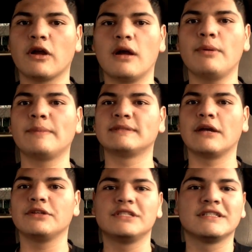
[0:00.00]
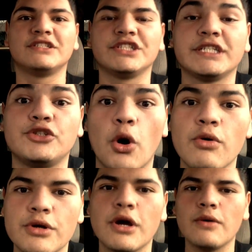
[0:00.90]
car pops out. You just
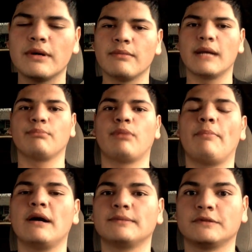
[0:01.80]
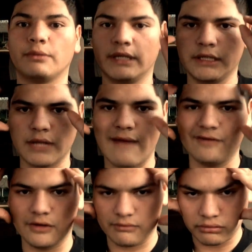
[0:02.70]
don't know what might pop out. So have
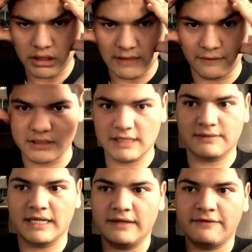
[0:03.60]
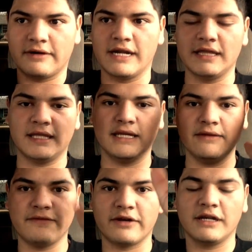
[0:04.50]
your eyes ready for anything,
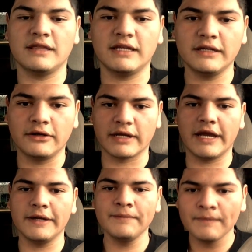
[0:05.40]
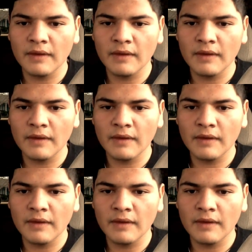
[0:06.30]
okay?